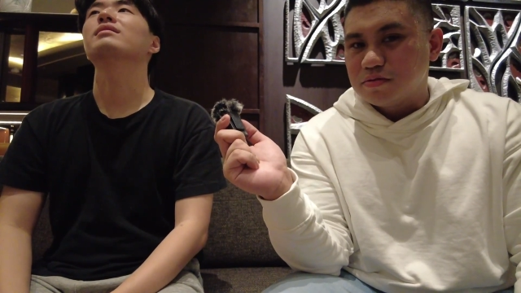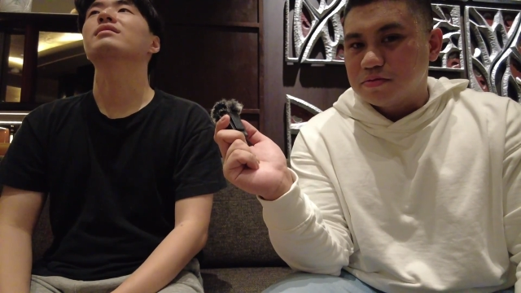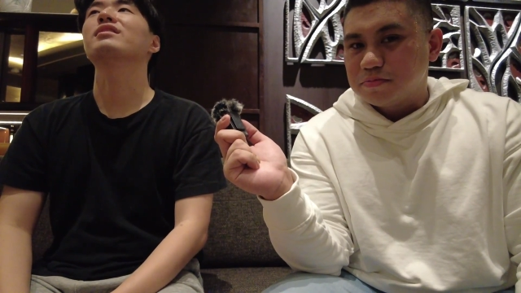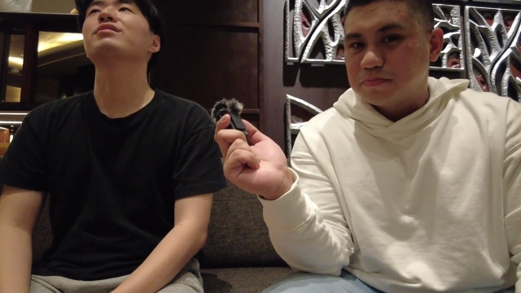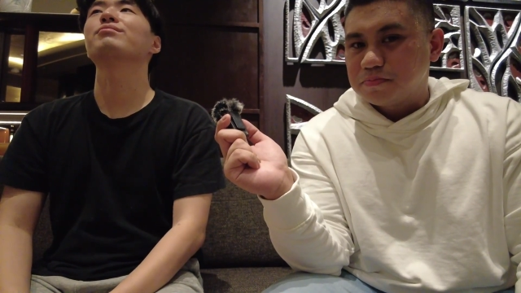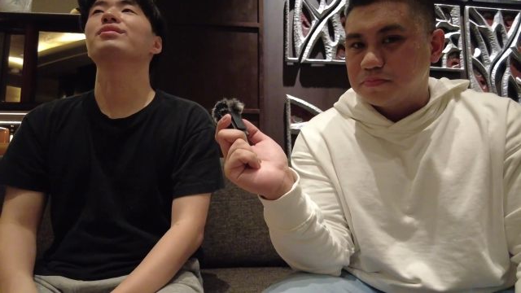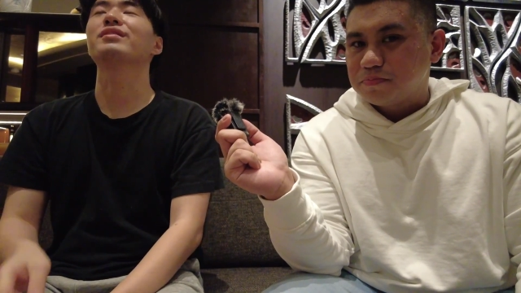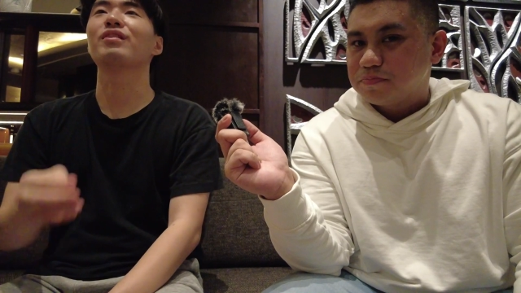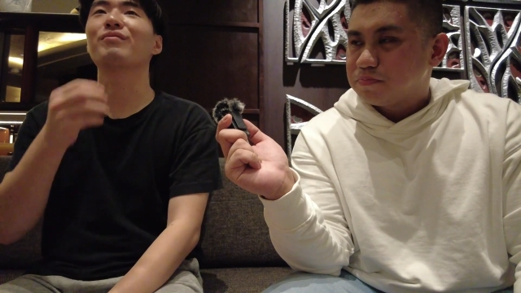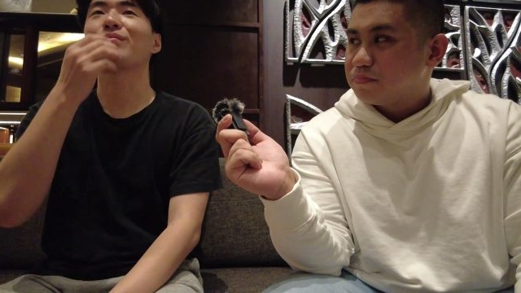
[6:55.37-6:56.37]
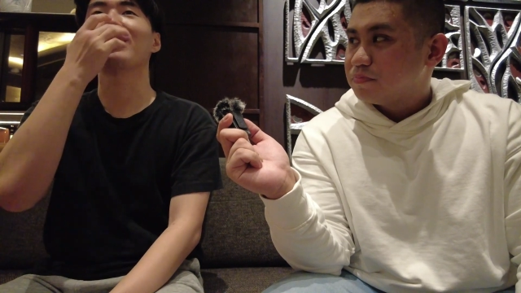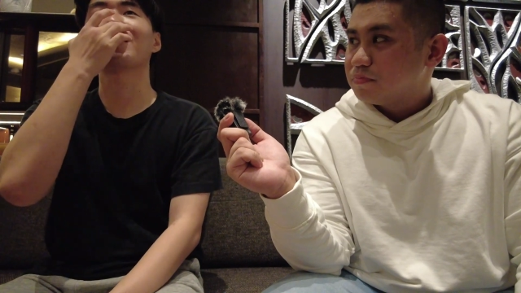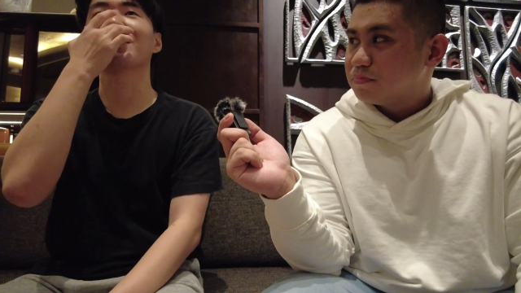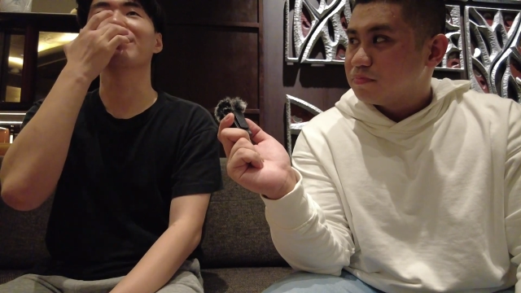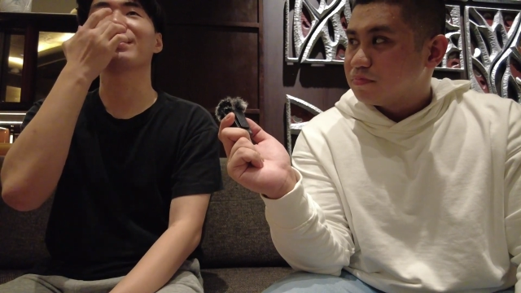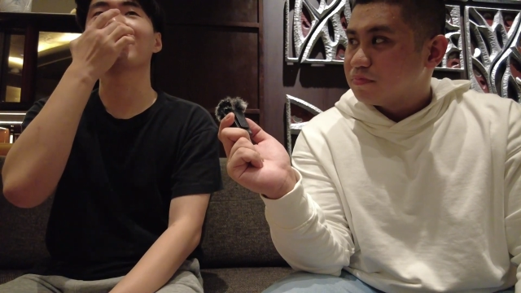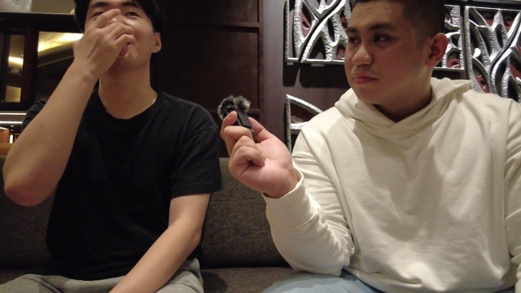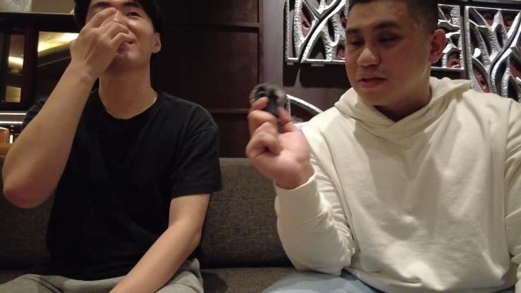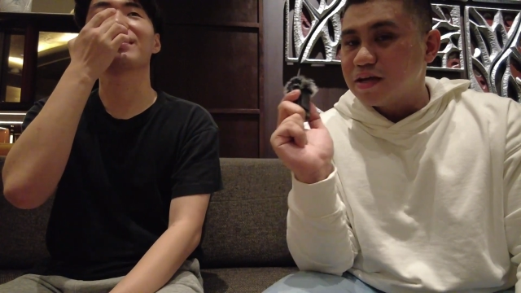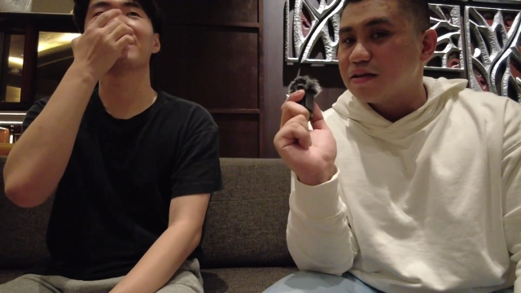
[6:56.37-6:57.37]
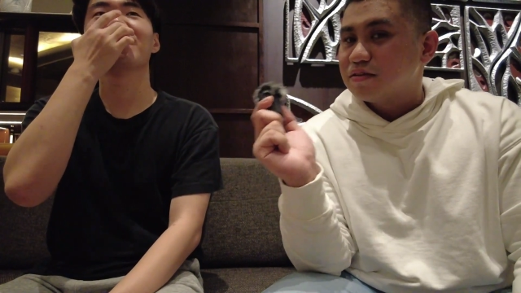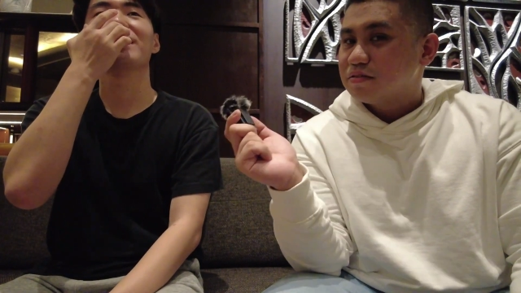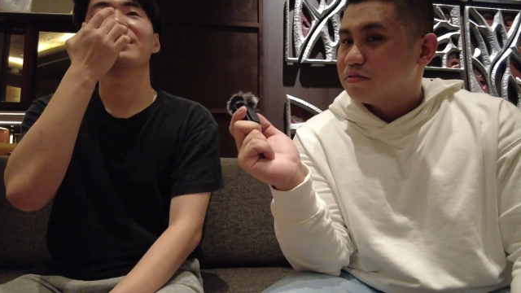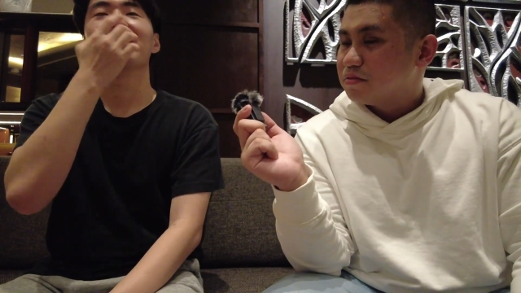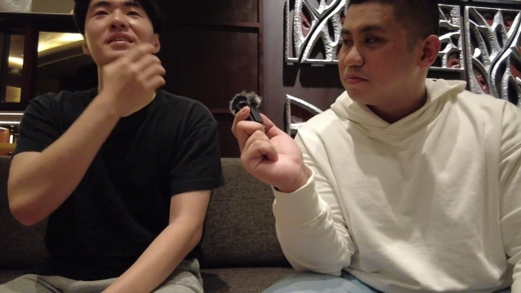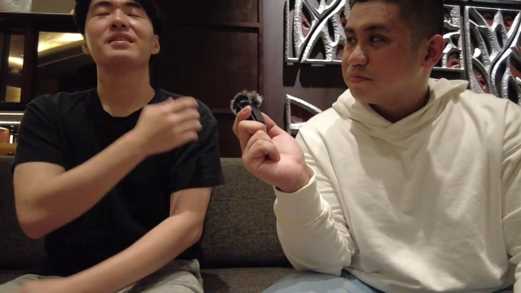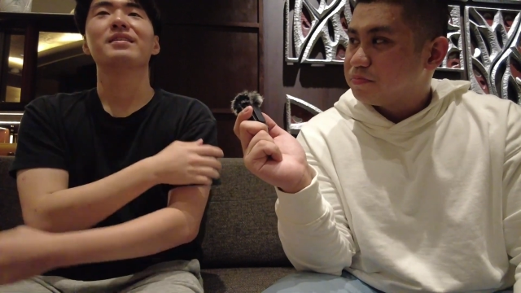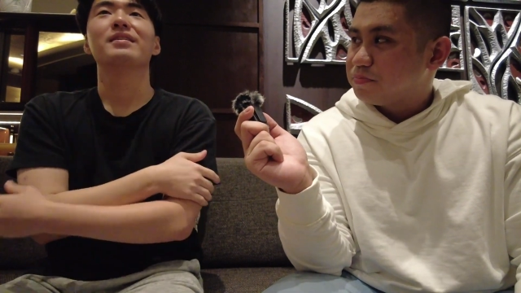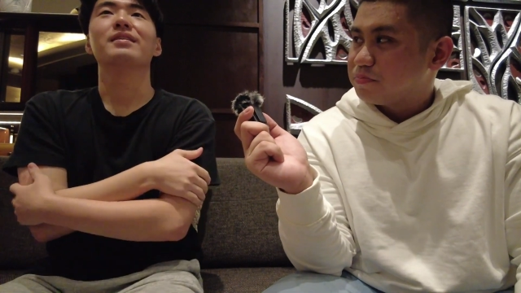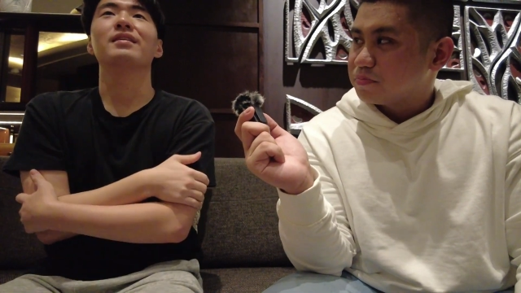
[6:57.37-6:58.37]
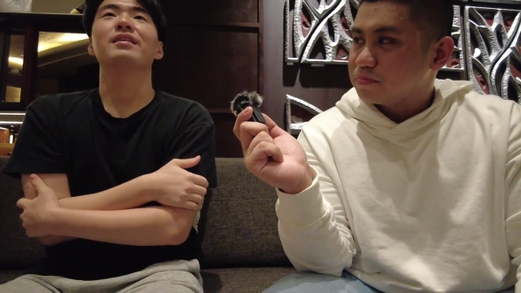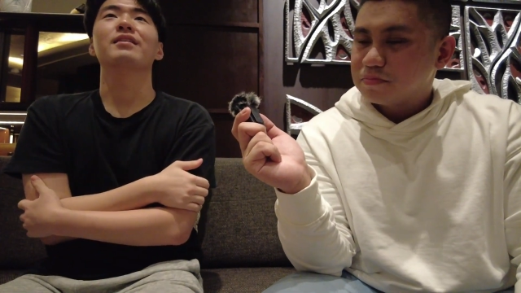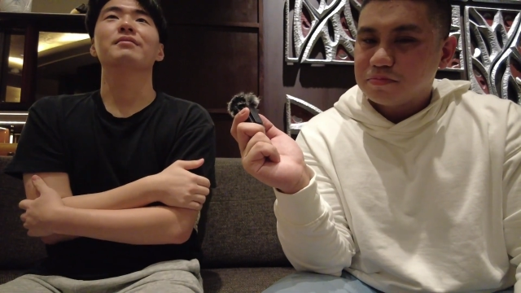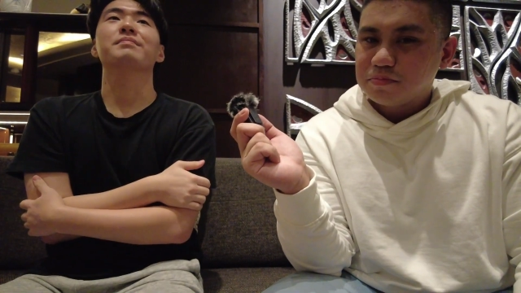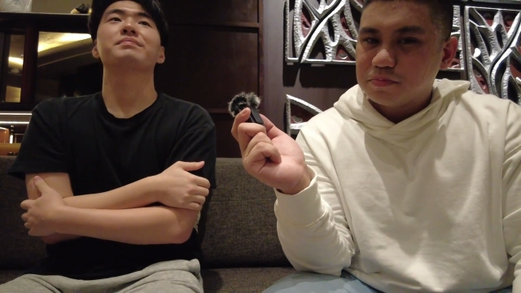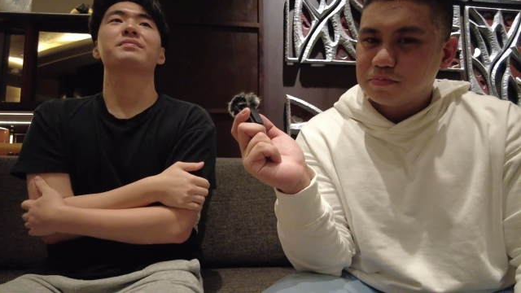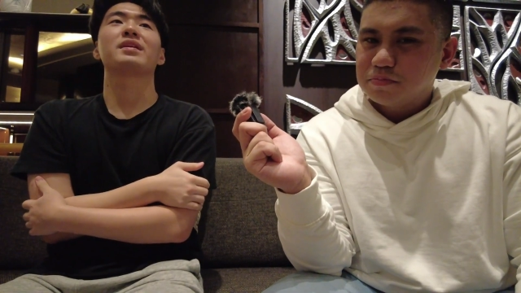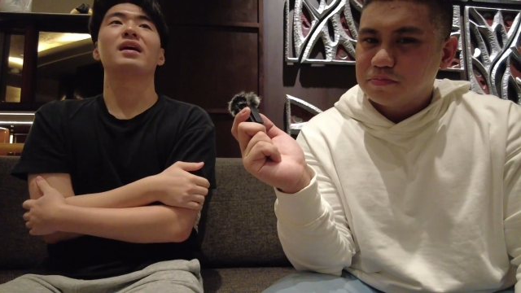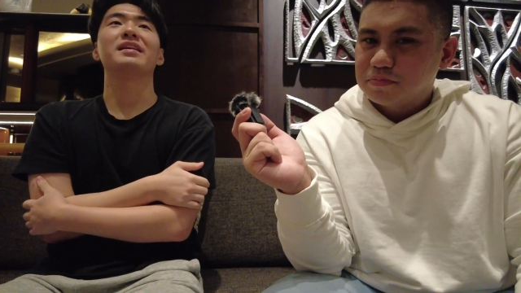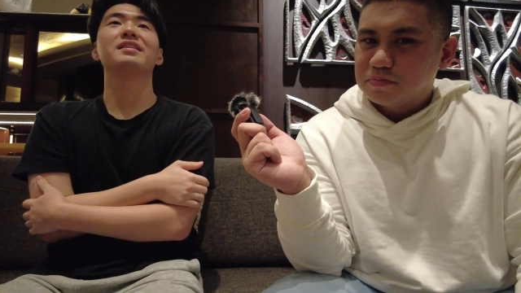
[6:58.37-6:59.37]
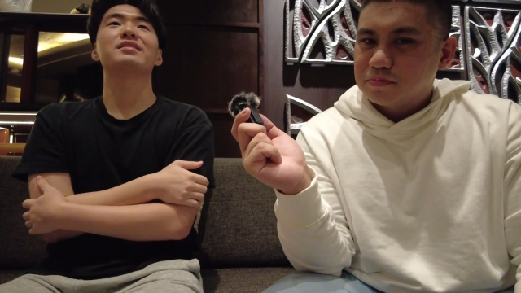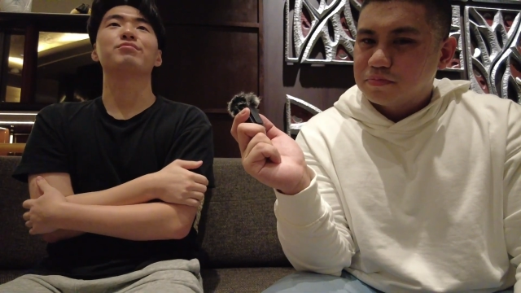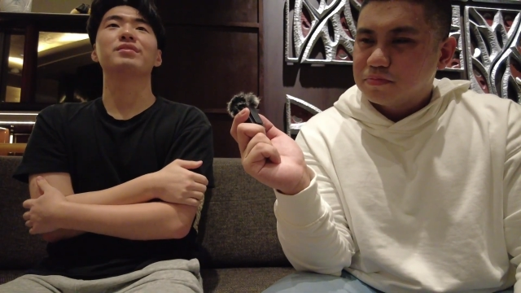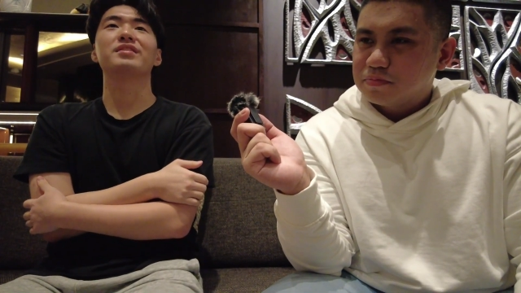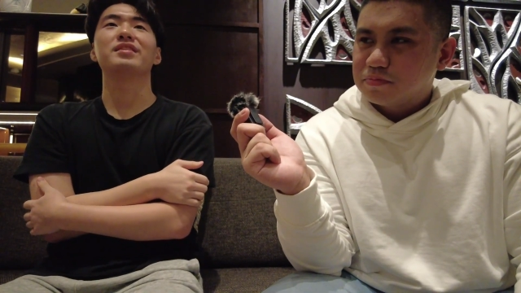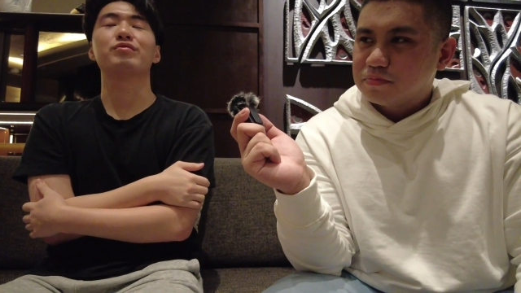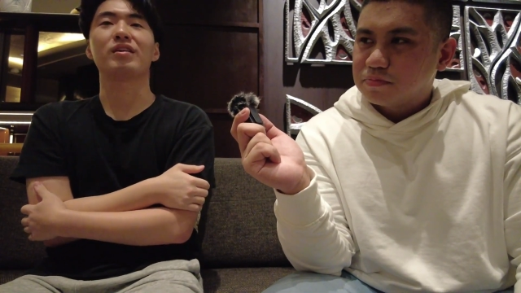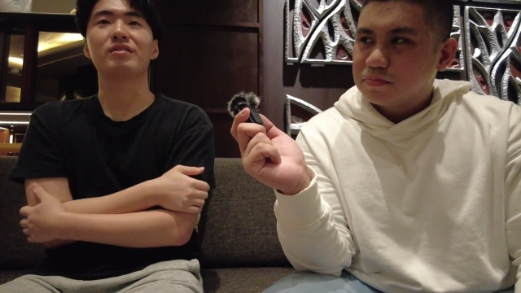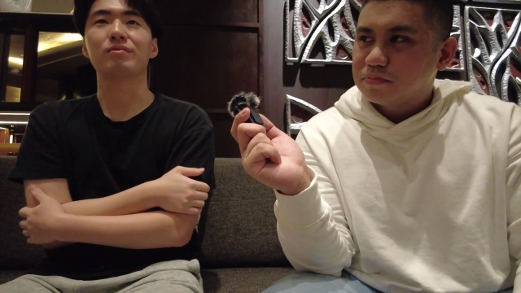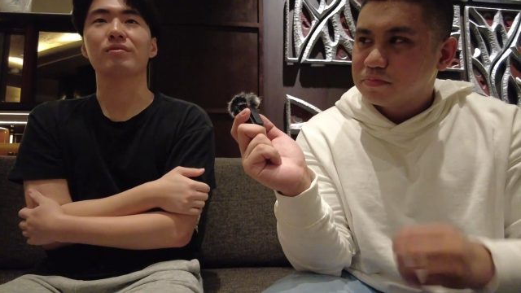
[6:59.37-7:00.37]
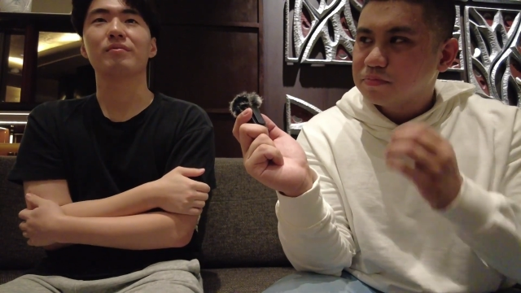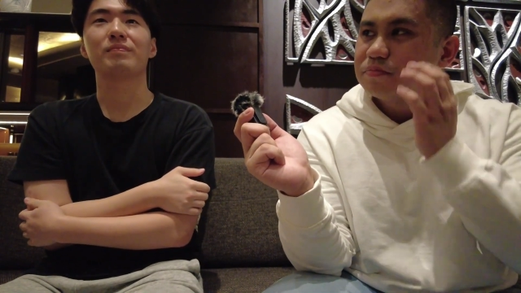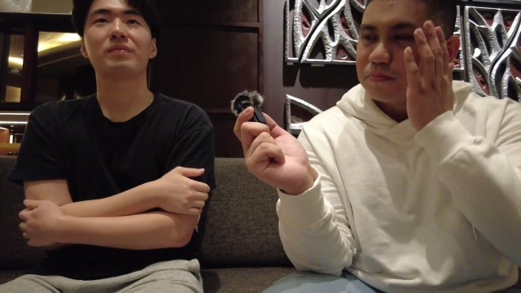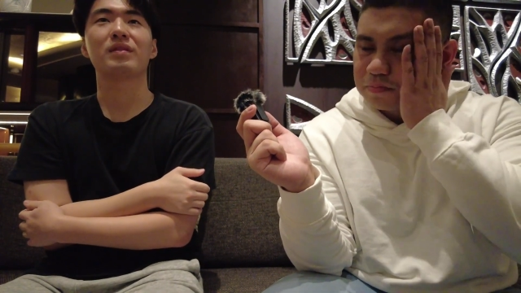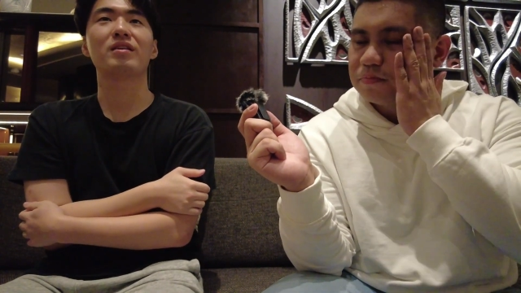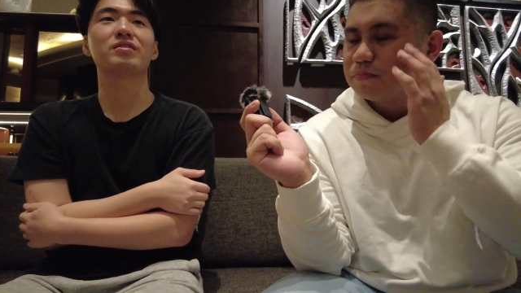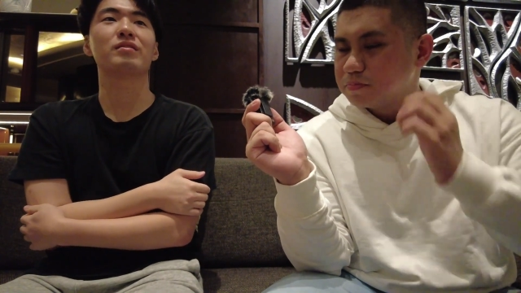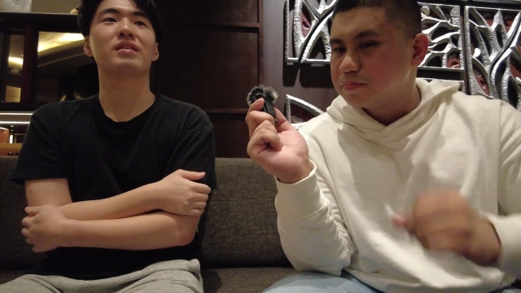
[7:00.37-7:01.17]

Speaker 1: That's a really tough question because yeah. Um, I think it's really situational. Mm-hmm. There's a